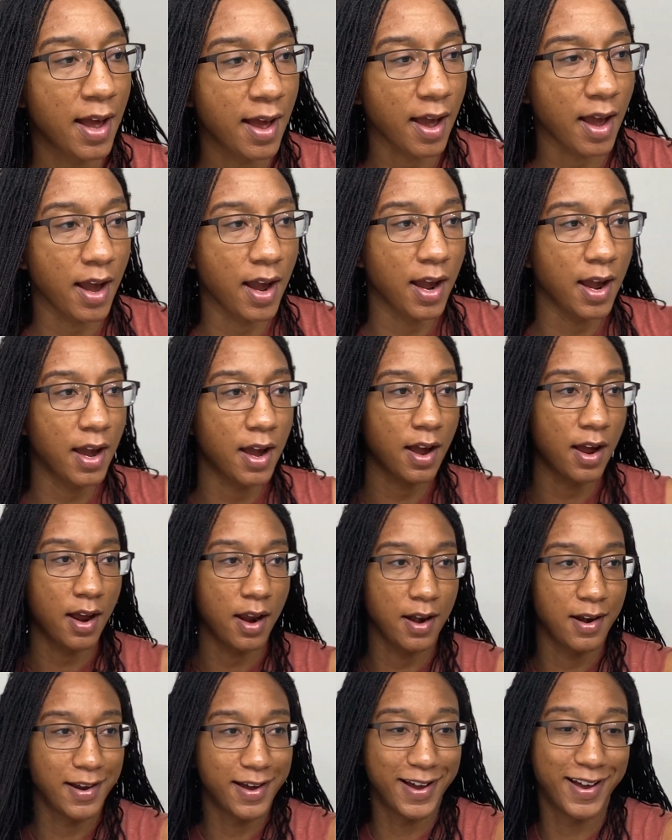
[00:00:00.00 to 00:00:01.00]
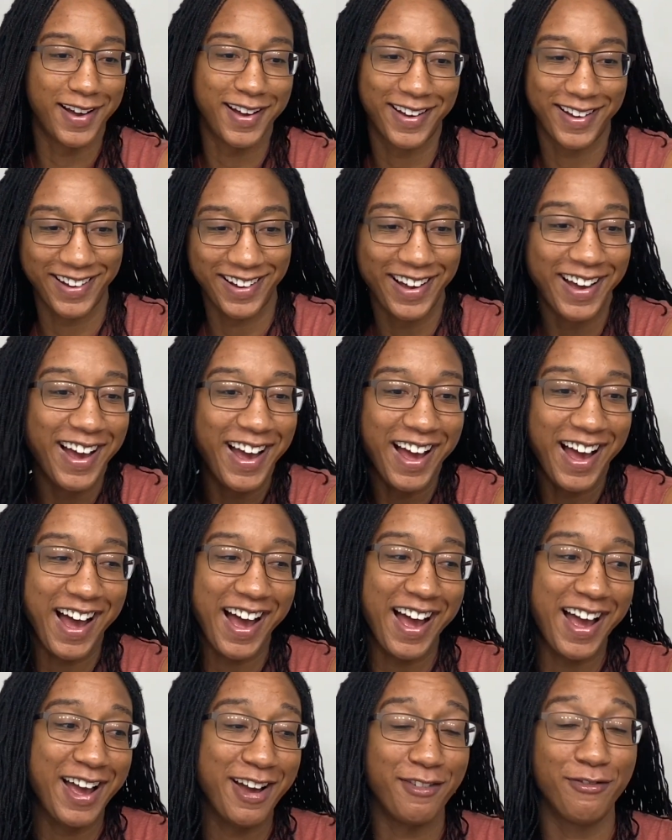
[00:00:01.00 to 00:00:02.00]
and
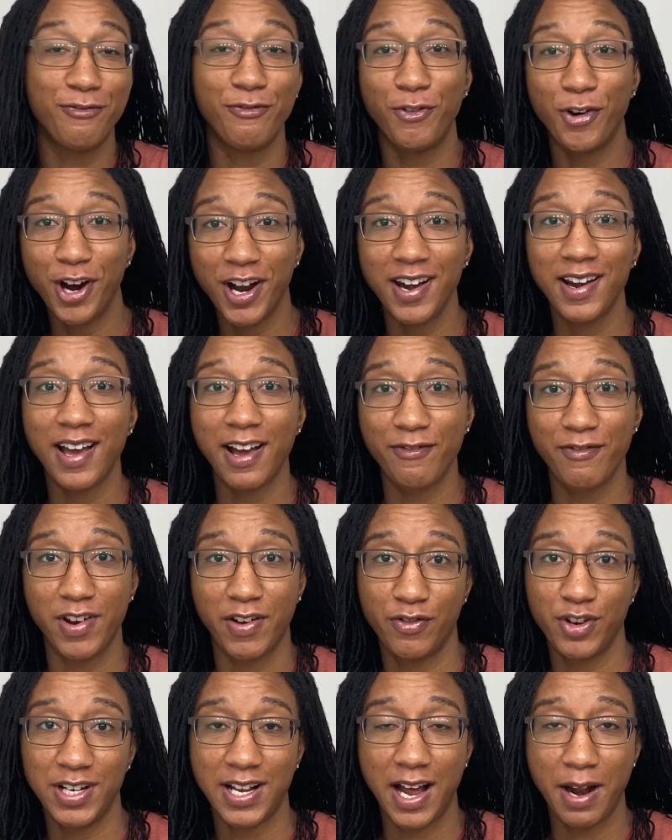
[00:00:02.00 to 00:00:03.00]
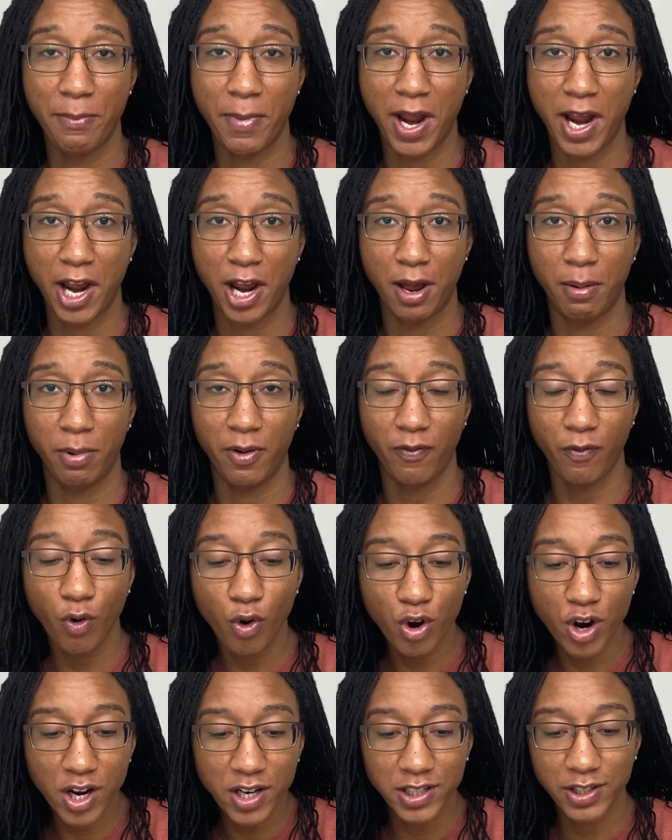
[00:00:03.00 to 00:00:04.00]
I've never dyed my hair
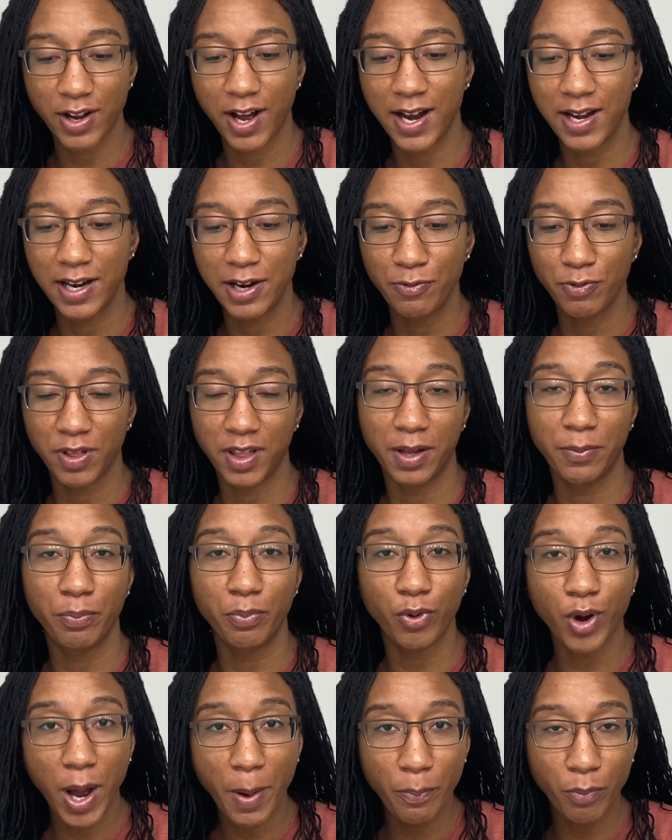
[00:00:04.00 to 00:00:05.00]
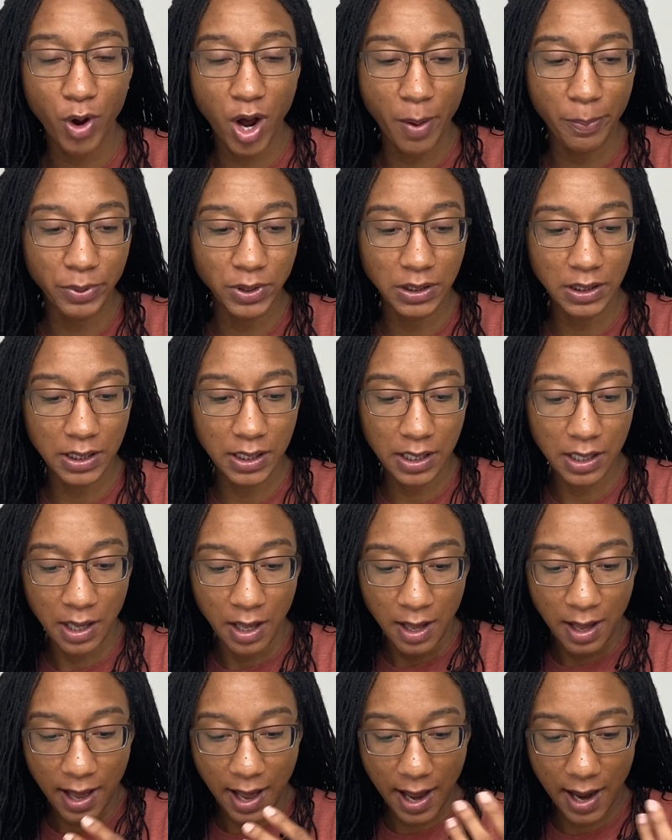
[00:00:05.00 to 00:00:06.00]
before, so I didn't really prep properly.
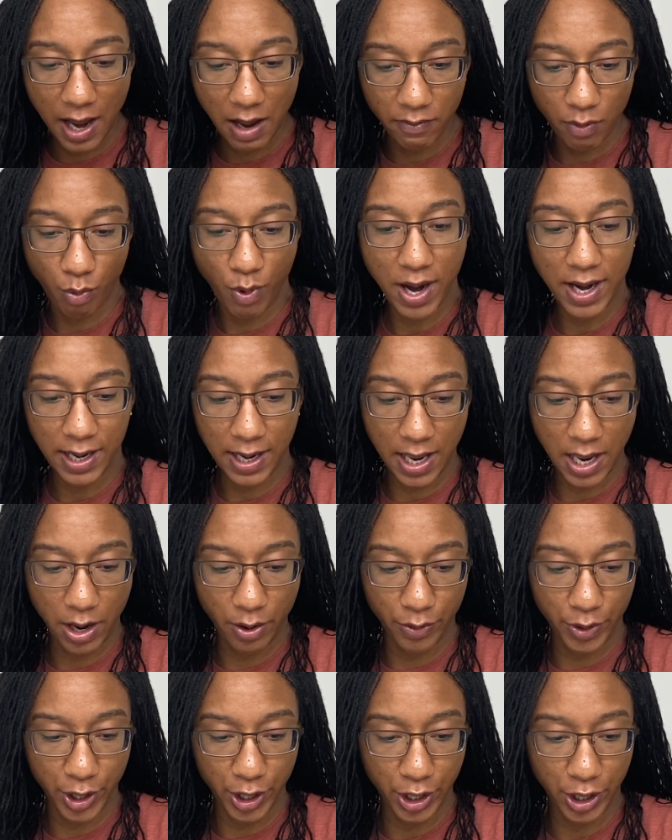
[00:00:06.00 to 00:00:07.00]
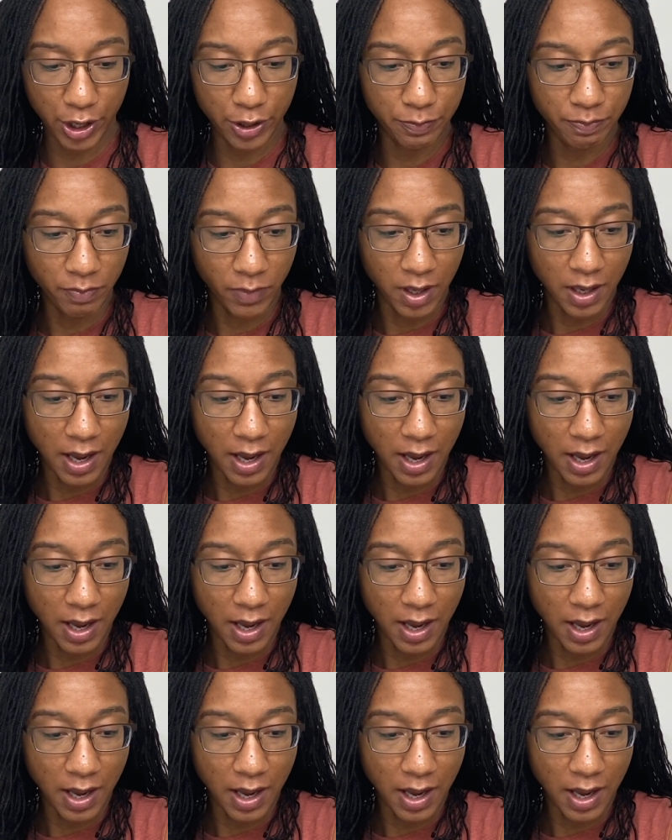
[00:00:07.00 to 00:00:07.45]
I have a white counter.